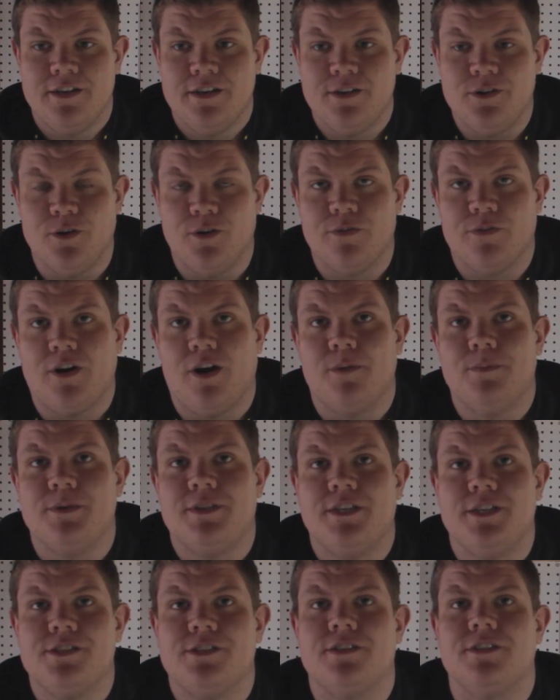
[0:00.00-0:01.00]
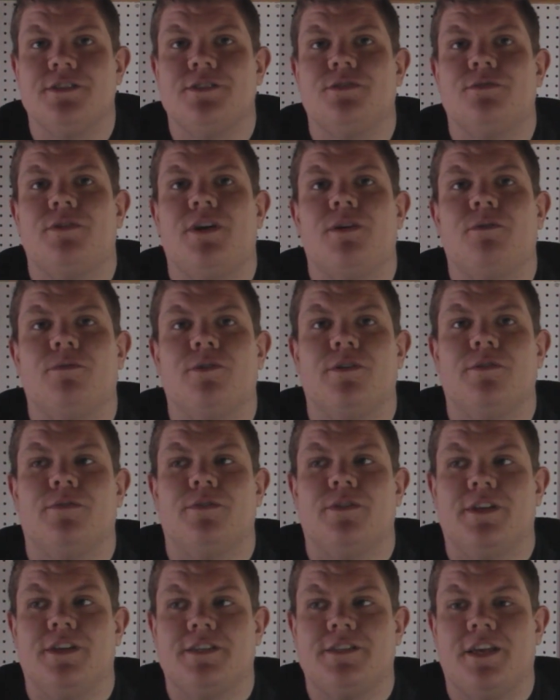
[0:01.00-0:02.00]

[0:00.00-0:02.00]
know if competition is the right word for this.